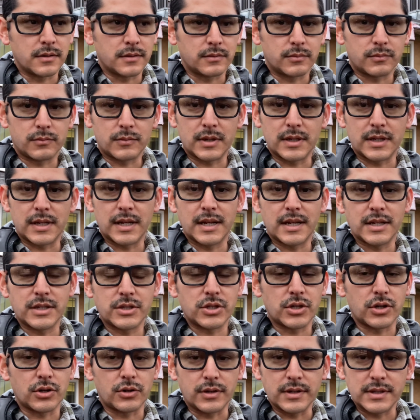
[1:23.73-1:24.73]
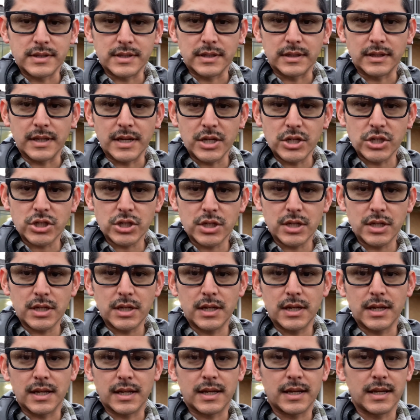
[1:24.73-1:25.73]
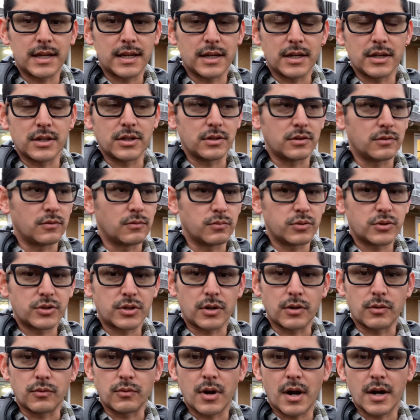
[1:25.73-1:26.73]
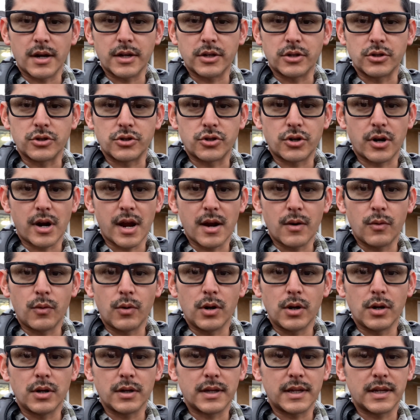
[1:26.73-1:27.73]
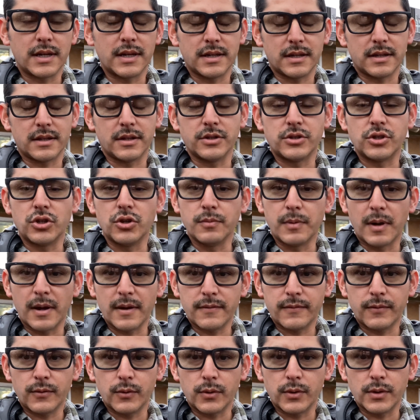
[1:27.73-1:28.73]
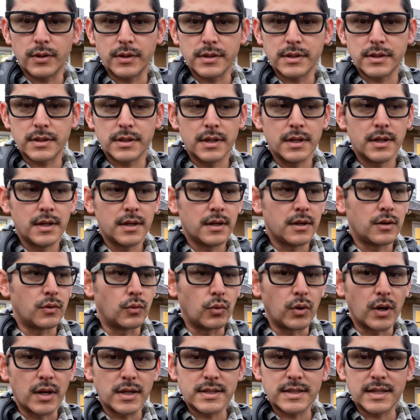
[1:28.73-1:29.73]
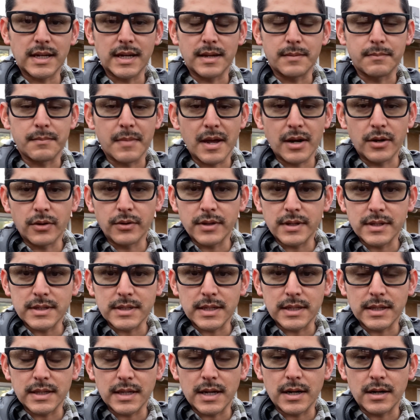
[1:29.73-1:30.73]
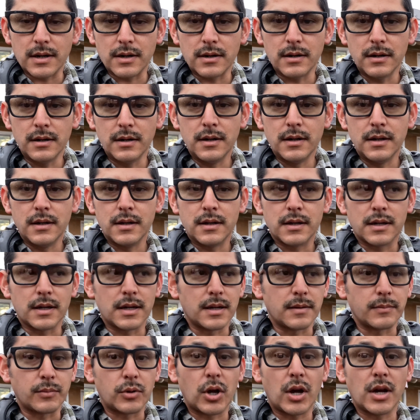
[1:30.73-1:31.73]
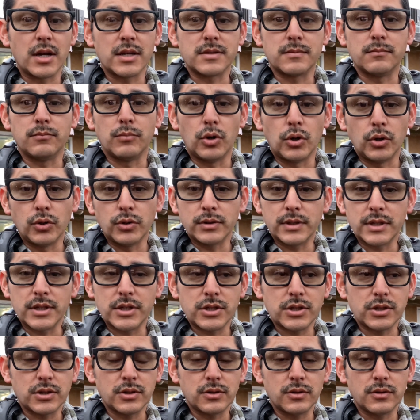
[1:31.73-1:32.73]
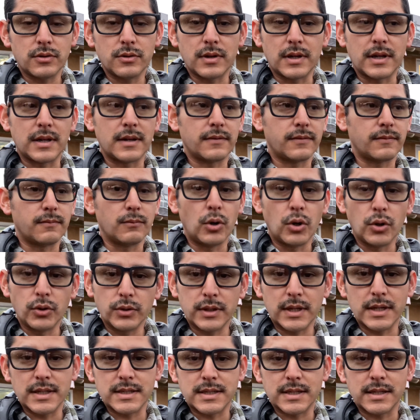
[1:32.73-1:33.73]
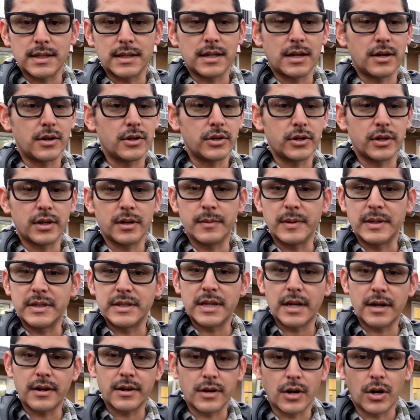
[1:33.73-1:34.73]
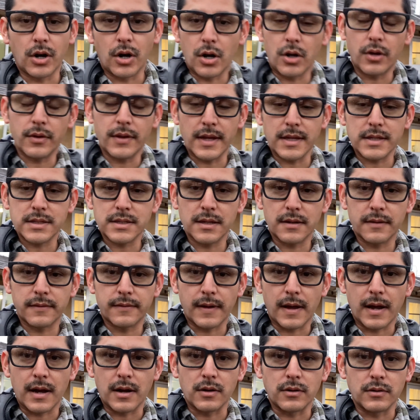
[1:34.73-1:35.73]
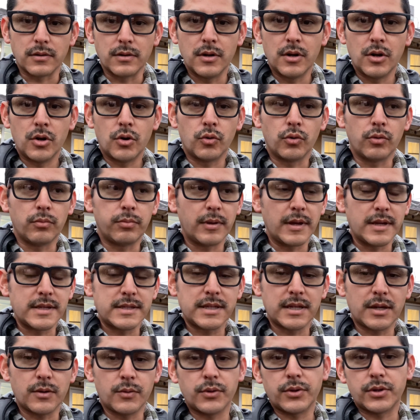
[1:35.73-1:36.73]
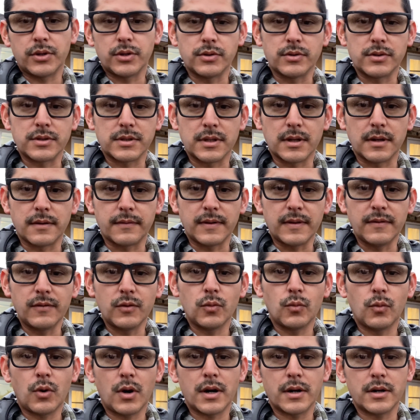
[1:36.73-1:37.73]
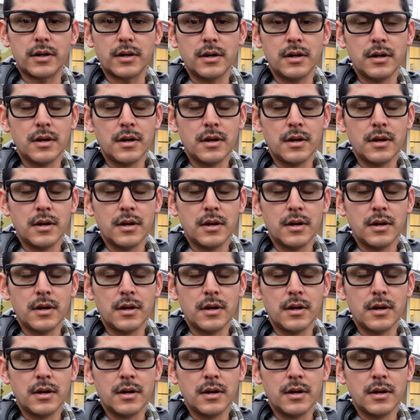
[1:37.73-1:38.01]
can get into your insulation, it can start rotting your drywall, get into the 2x4s, rust any metal that's in there, cause mold issue, and if mold gets in there, you're going to be tearing all that stuff out, replacing it with new stuff. Even water